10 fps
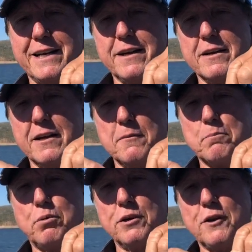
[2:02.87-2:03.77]
it,
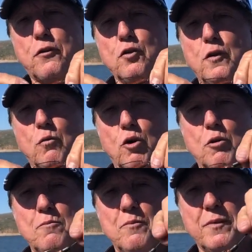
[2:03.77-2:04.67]
putting it through the
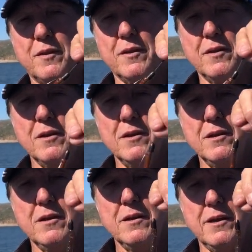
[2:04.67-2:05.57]
worm,
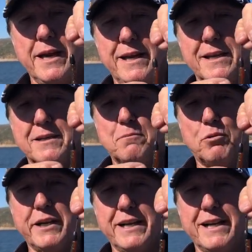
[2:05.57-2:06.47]
and then
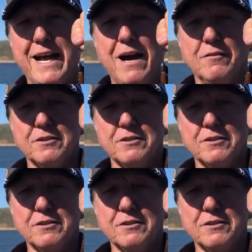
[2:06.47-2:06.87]
bringing it out